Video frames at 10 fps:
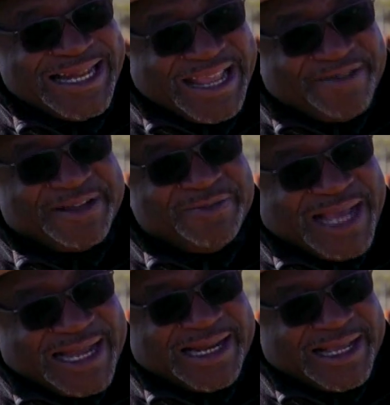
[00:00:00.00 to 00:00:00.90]
never
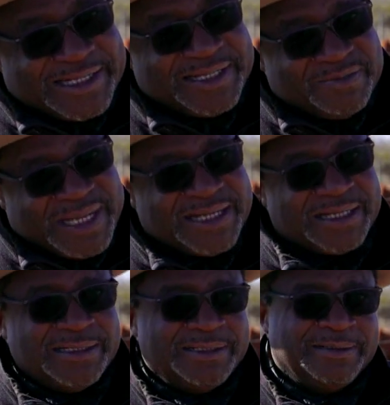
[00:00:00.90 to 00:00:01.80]
be underestimated.